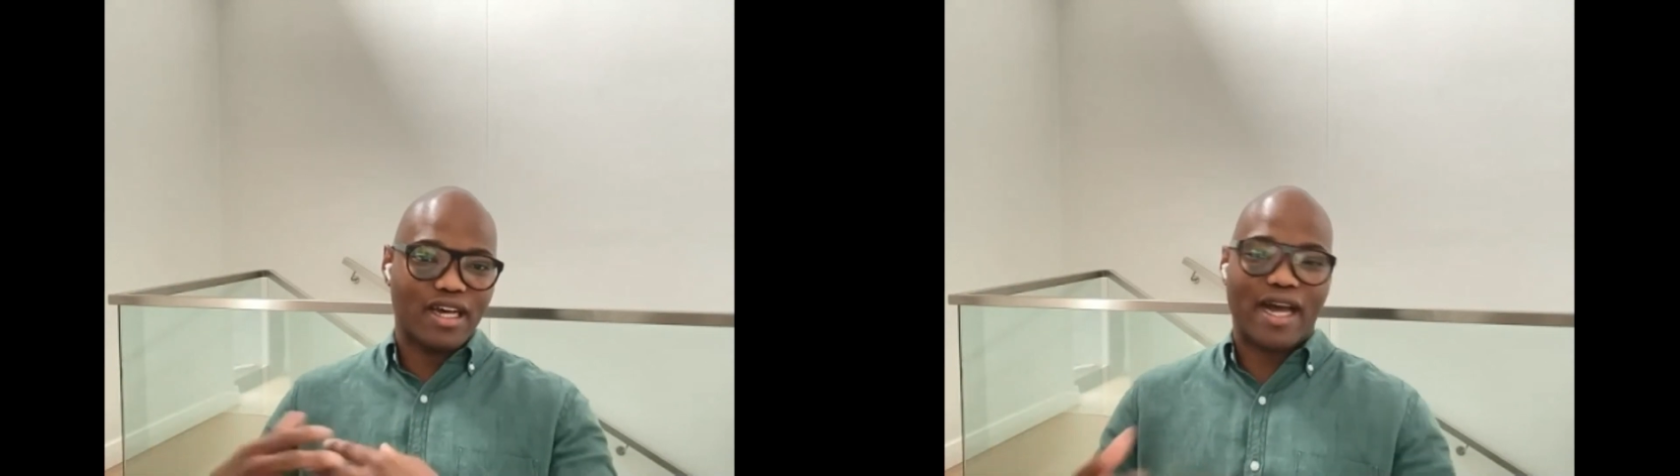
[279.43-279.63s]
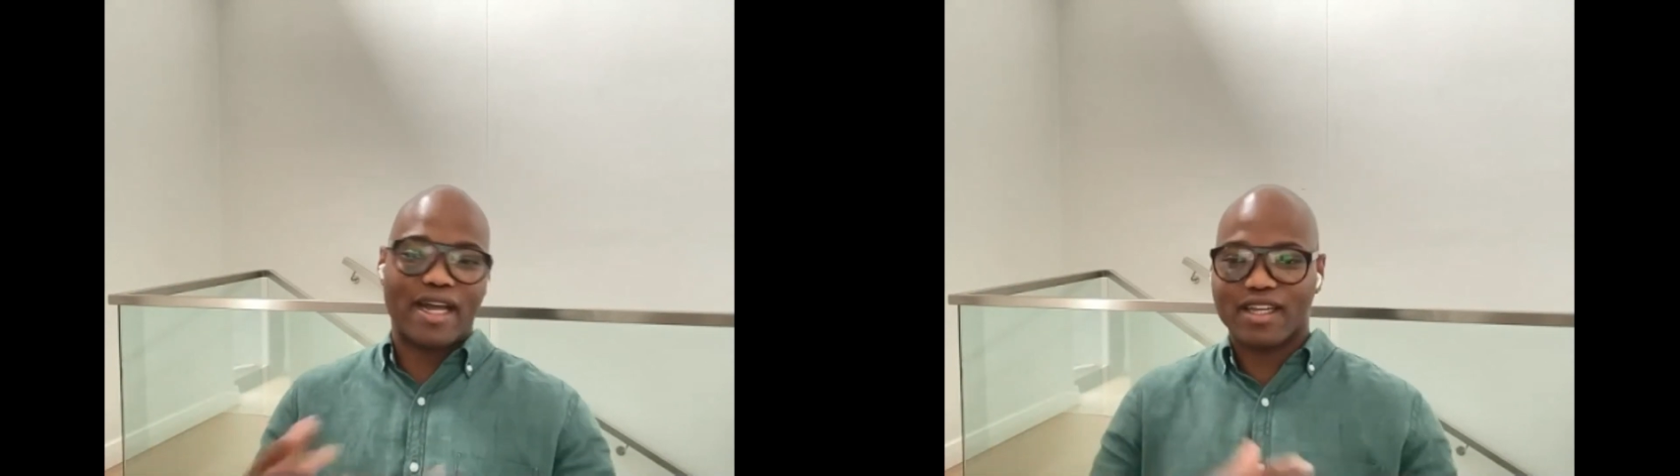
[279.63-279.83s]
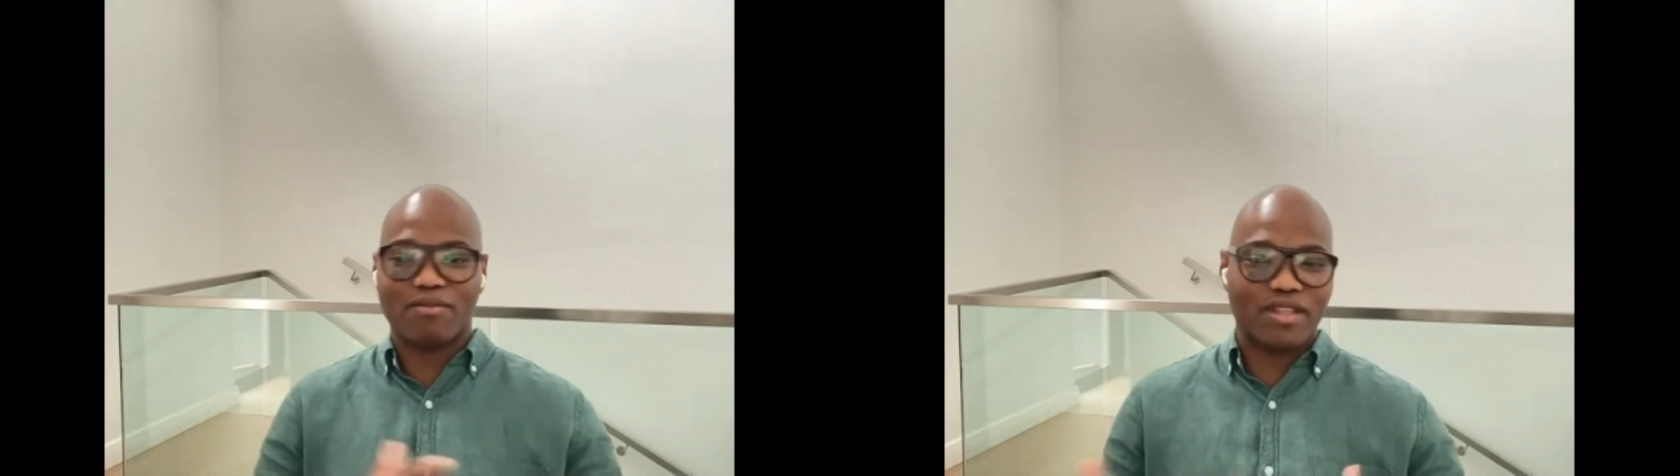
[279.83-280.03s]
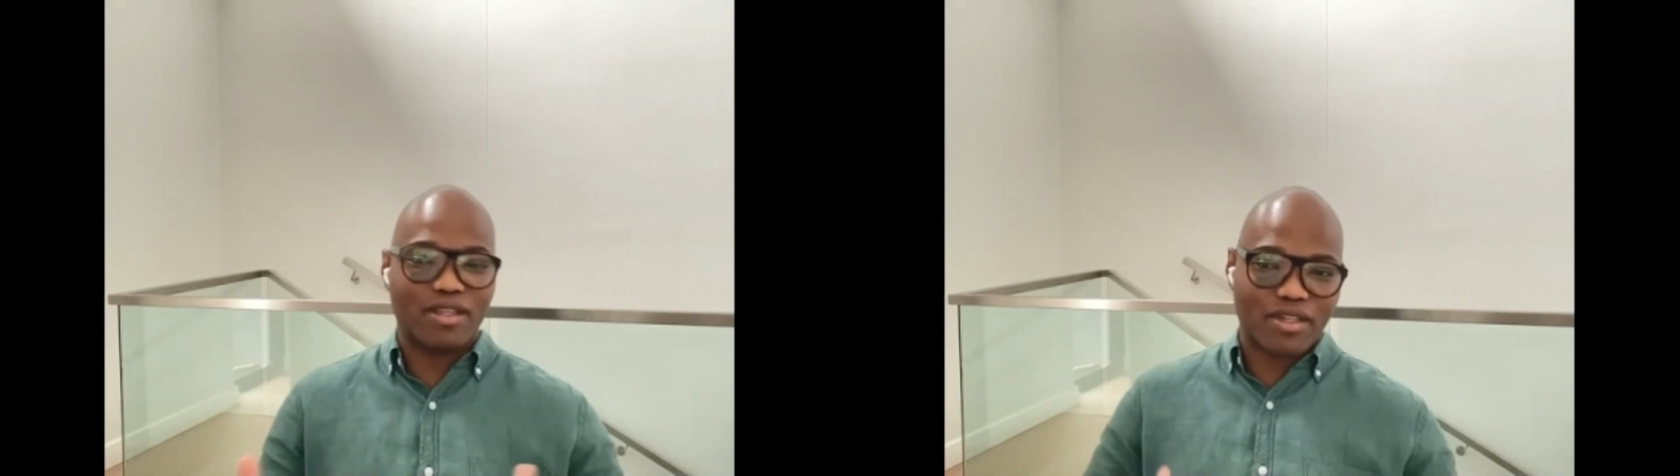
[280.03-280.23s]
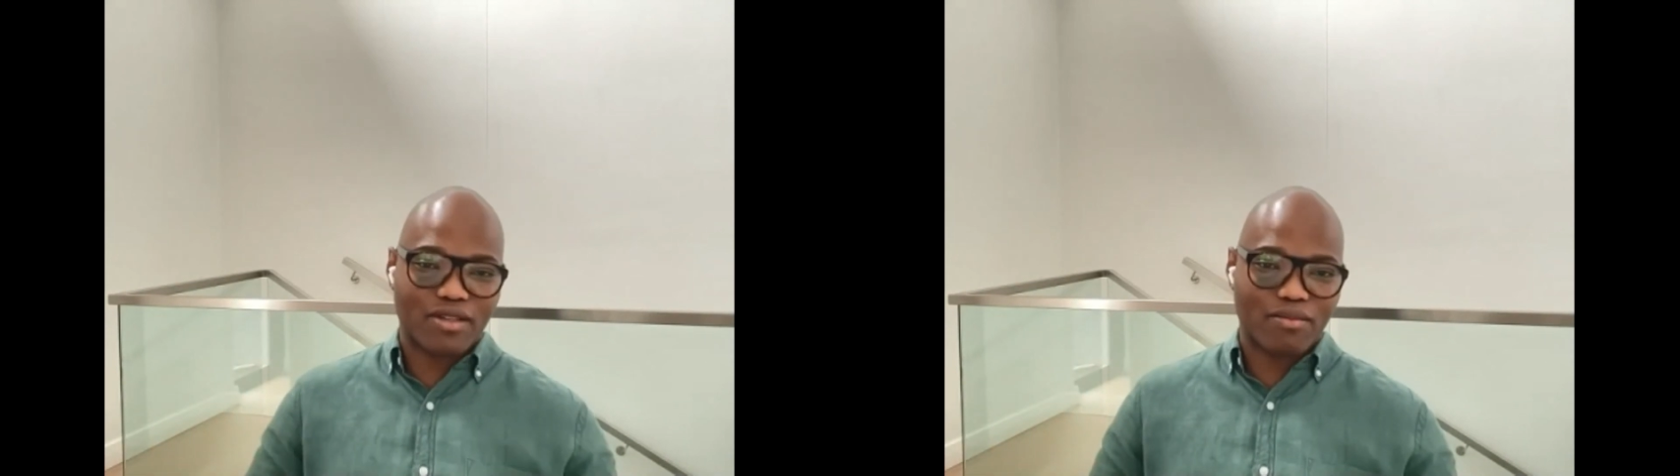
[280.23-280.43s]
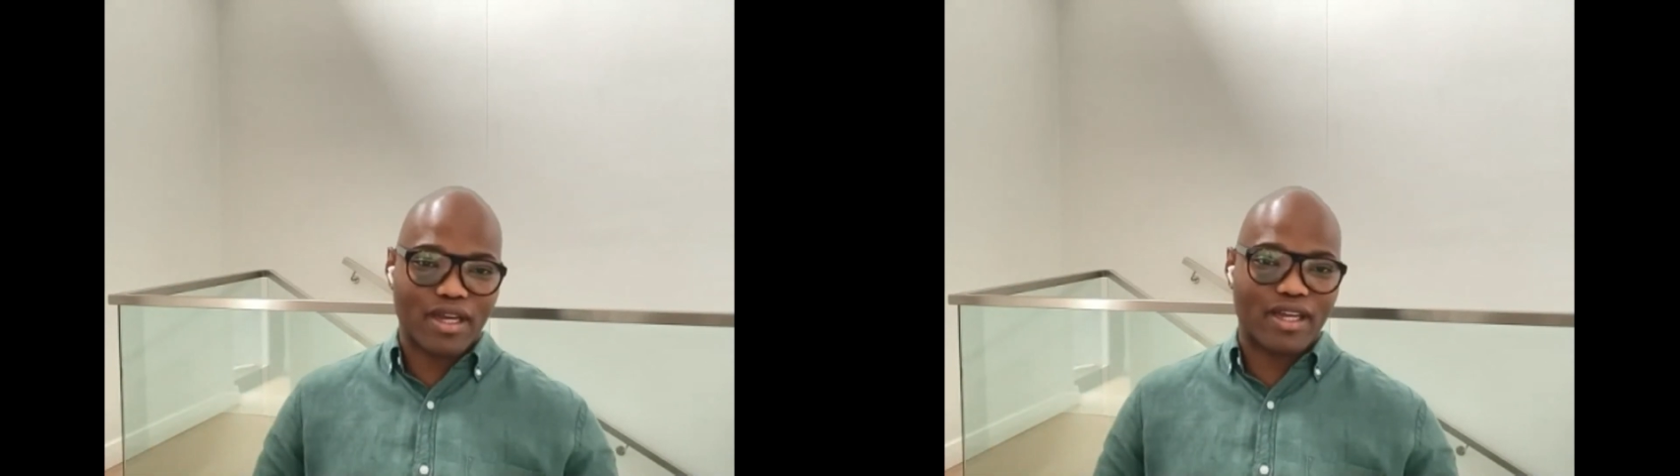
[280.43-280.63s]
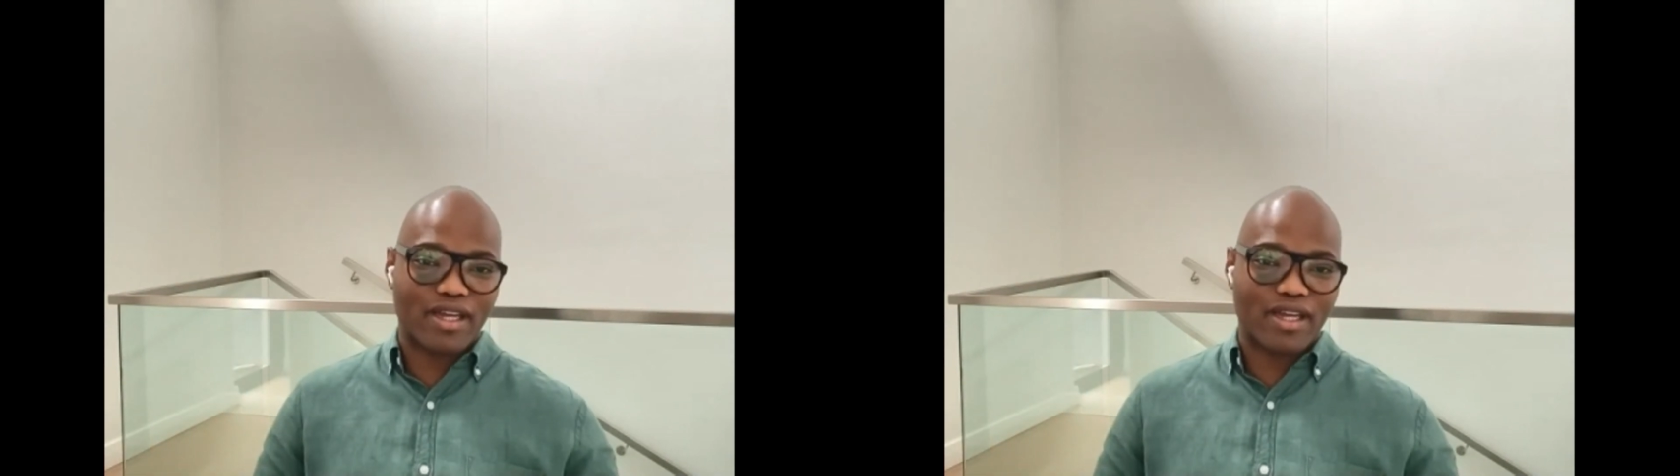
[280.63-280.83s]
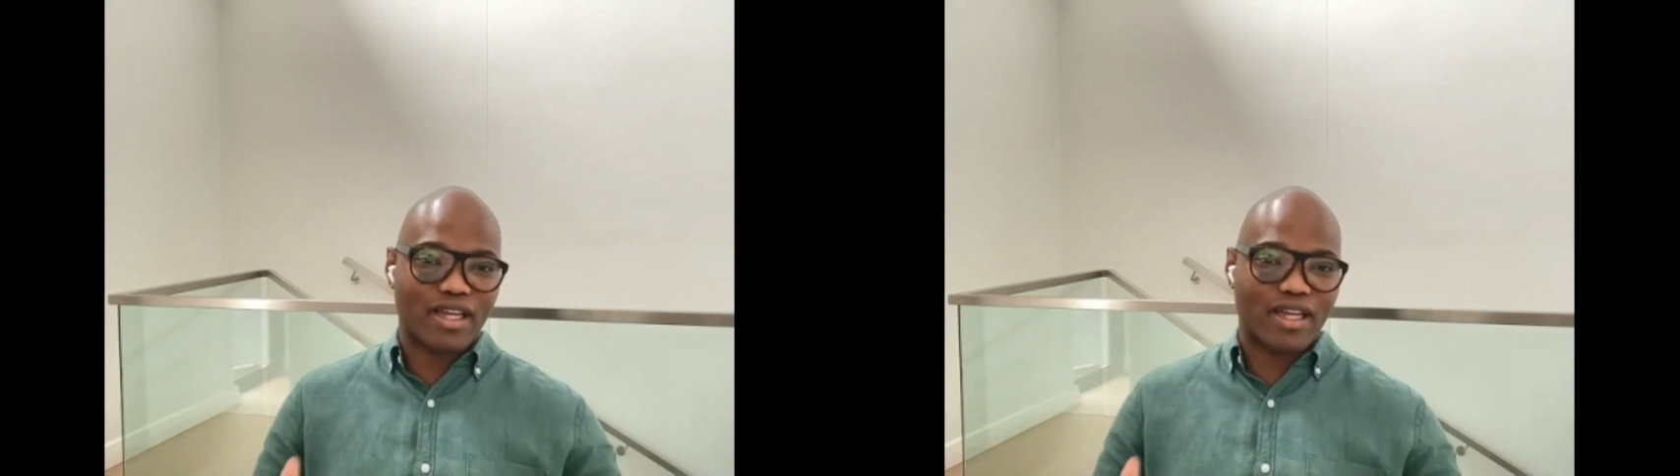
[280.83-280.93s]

I can be the middleman.